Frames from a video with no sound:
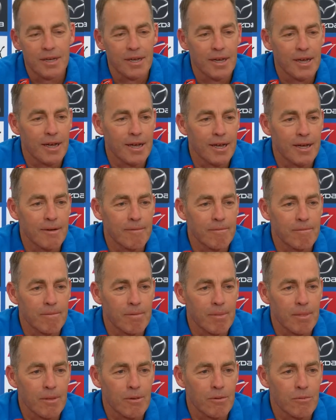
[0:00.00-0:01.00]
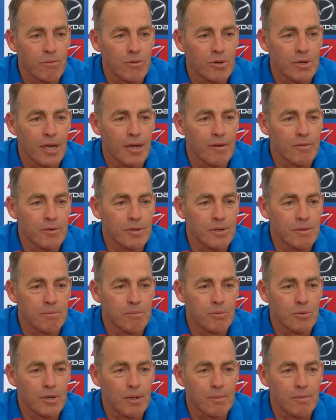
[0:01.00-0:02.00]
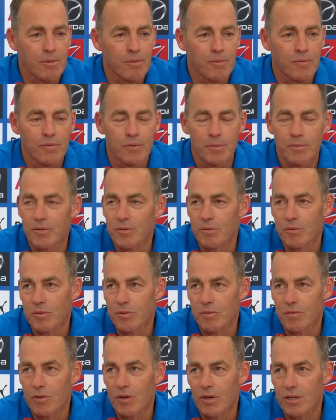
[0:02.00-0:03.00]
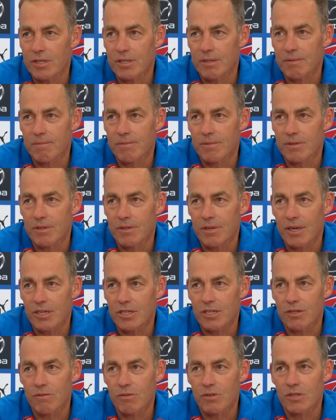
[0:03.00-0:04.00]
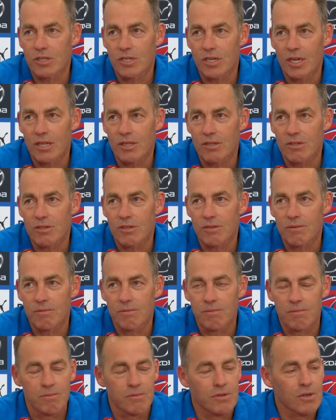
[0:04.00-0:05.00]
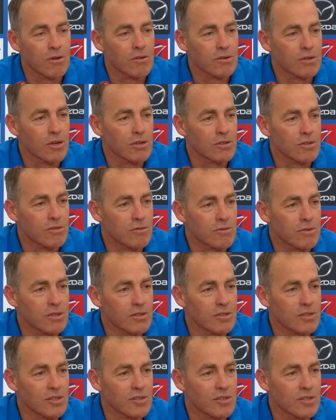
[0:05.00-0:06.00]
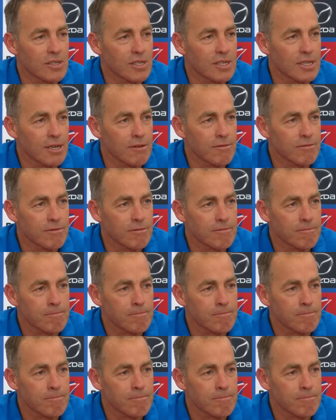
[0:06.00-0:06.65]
weren't able to put up the performance we would have liked to actually really challenge Gold Coast on consistently enough.